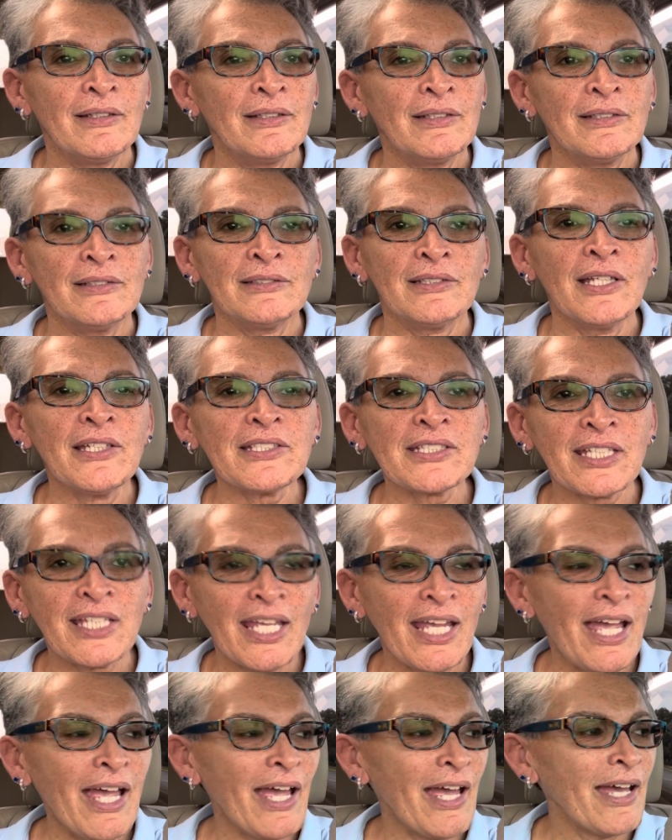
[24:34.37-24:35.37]
This
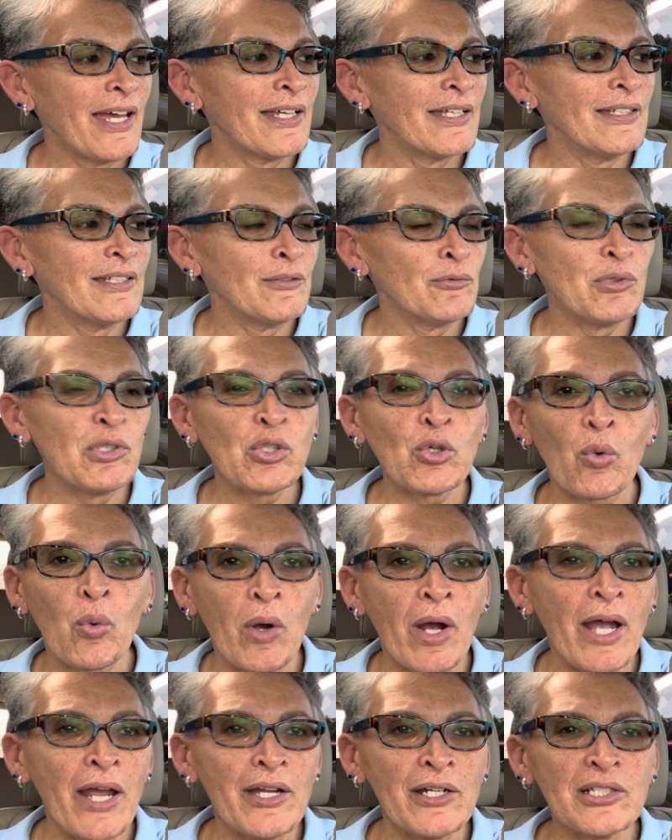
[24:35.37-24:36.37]
cat
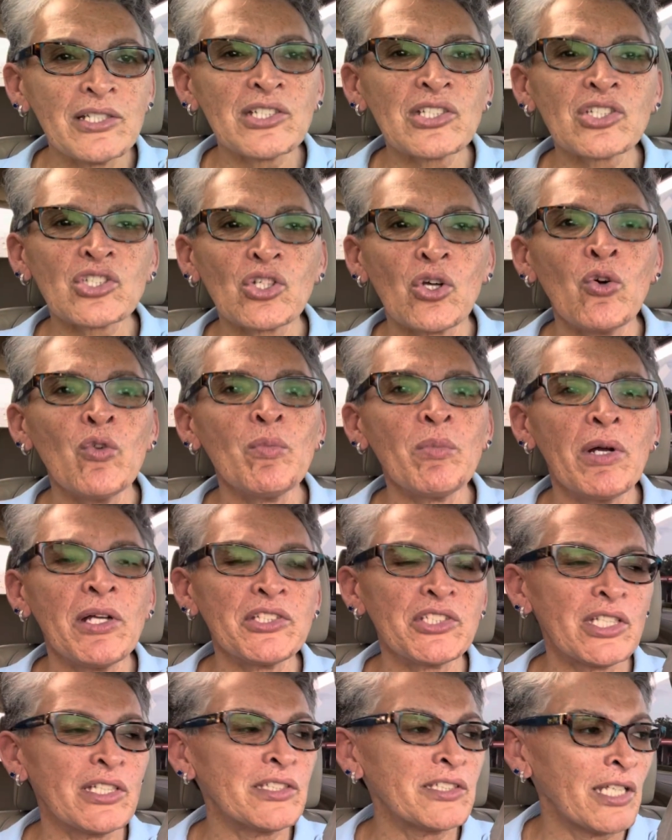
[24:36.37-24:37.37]
requires so
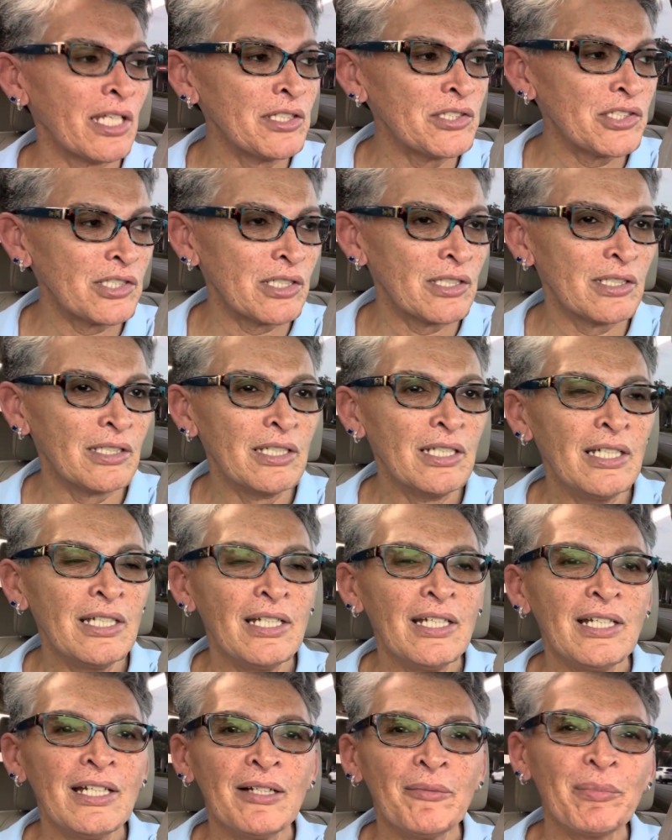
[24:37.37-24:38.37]
much attention,
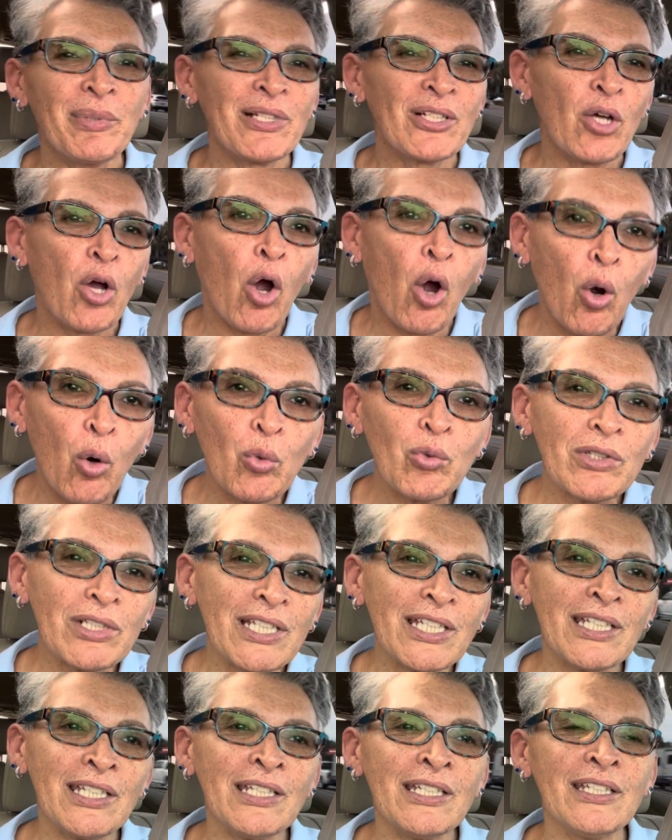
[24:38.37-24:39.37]
but
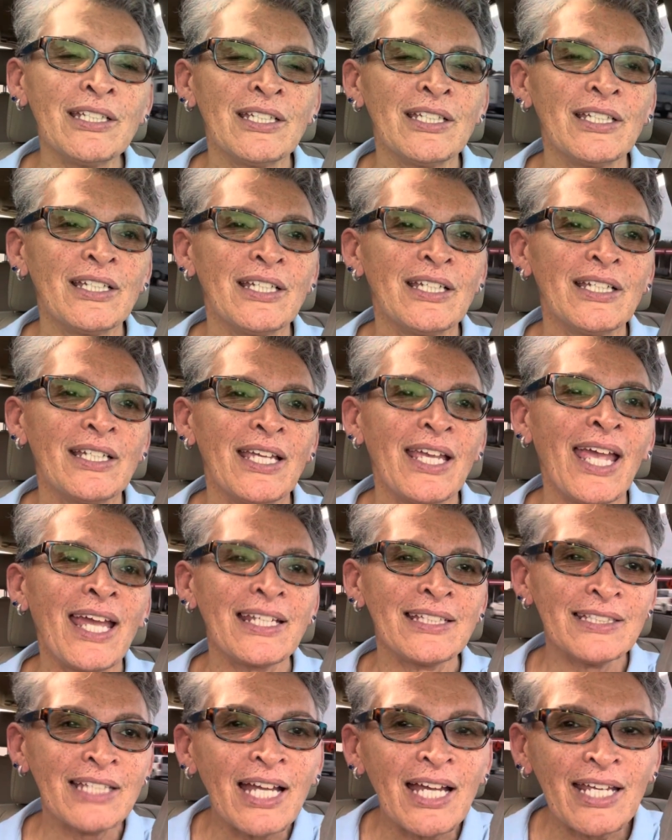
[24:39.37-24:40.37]
only at
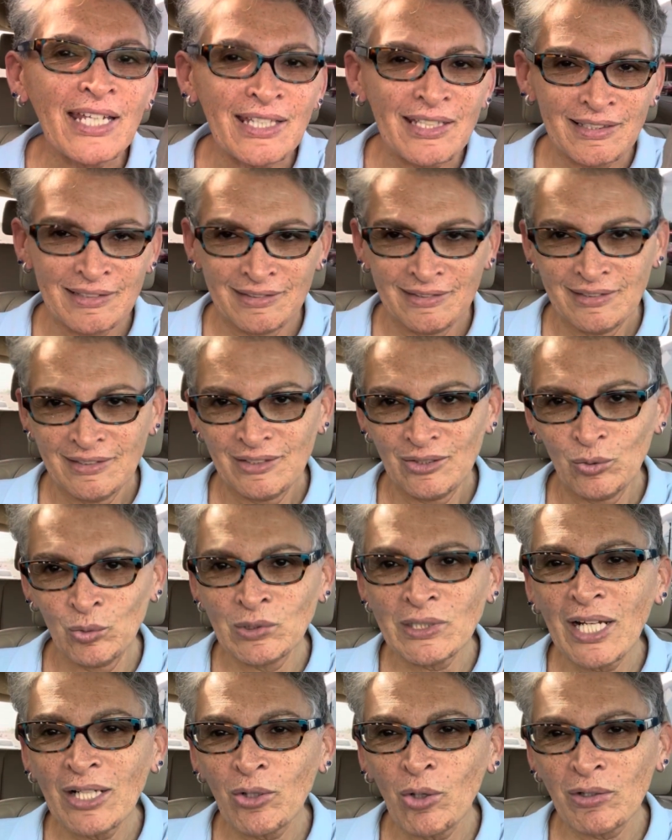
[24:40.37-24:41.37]
night when
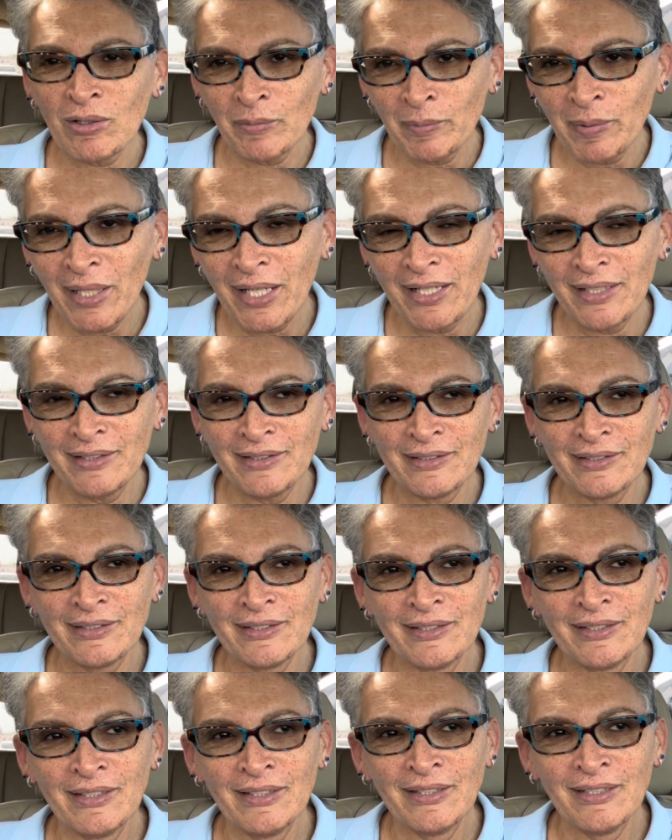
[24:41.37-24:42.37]
I go to bed.
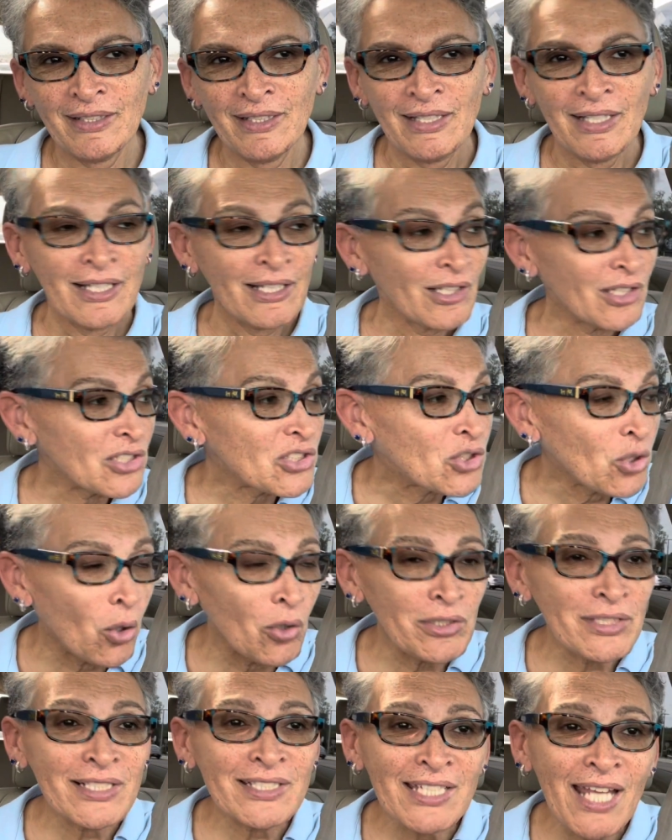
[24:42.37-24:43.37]
Because during
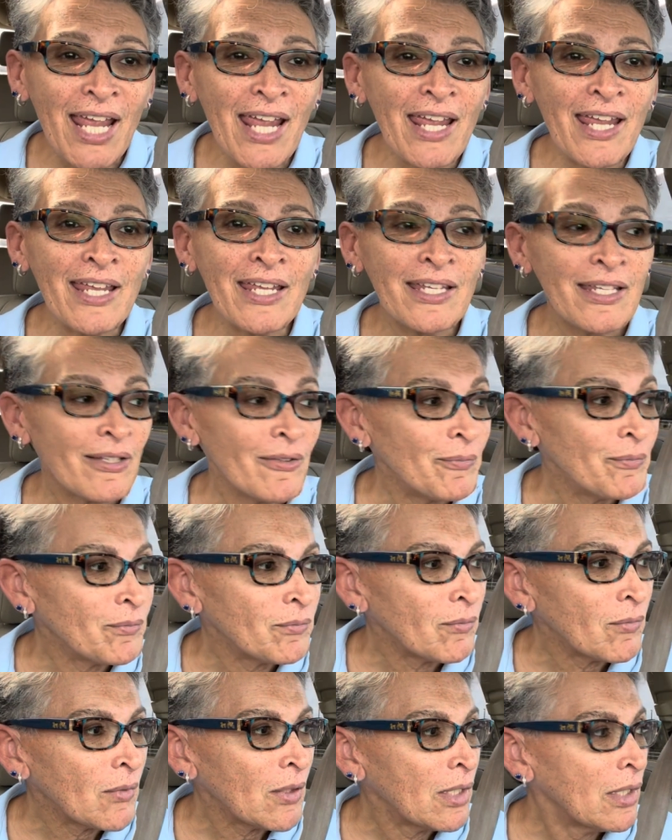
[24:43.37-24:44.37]
the day,
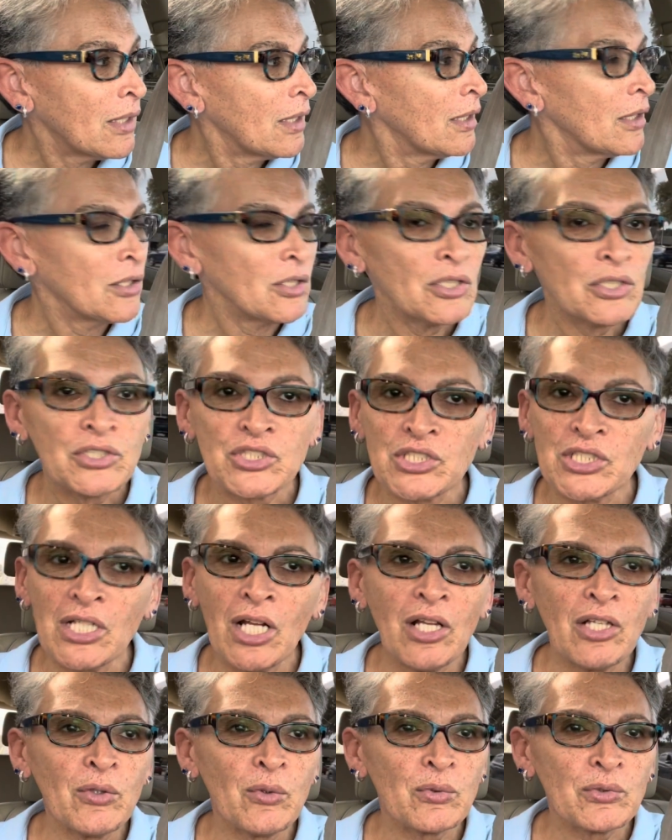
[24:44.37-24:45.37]
she
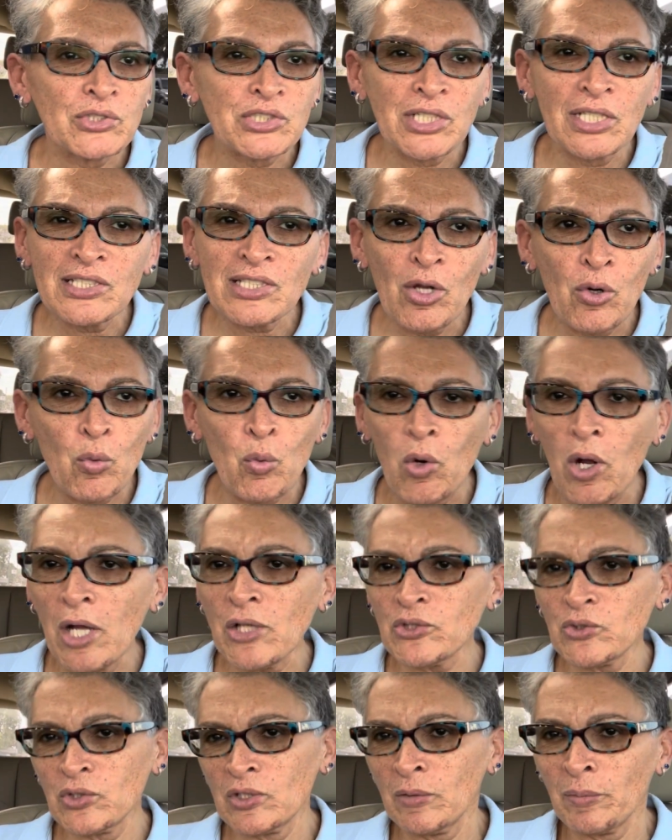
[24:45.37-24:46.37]
doesn't
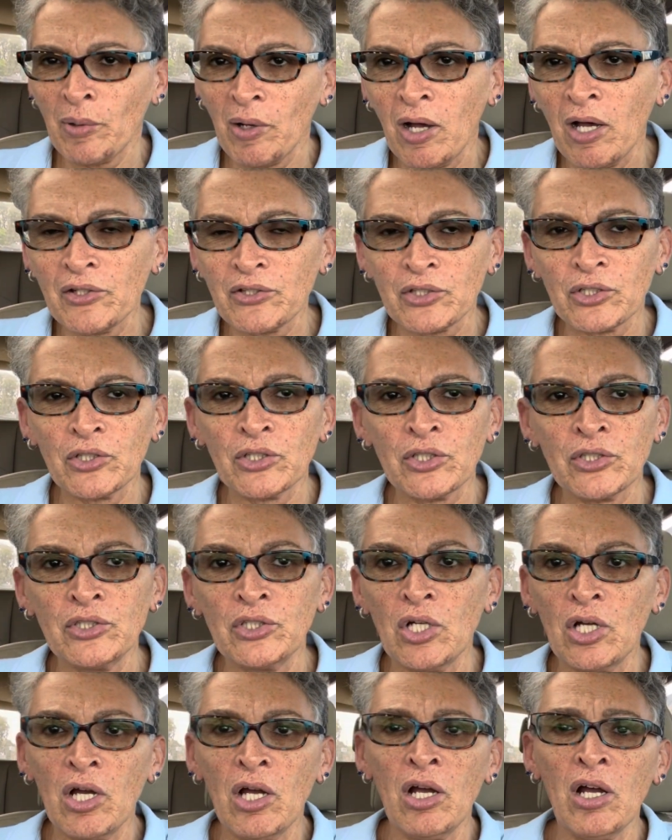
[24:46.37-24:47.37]
want you to bother her.
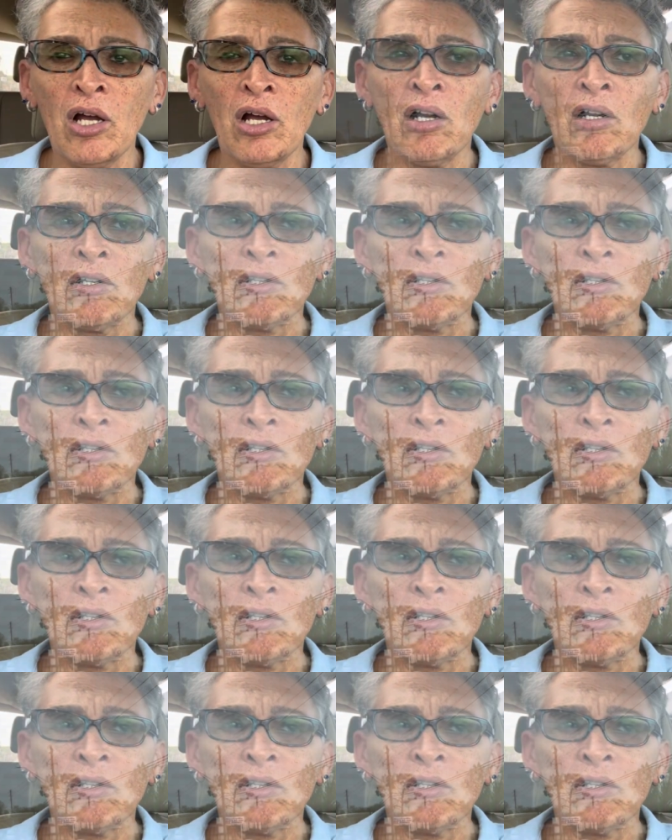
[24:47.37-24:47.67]
No.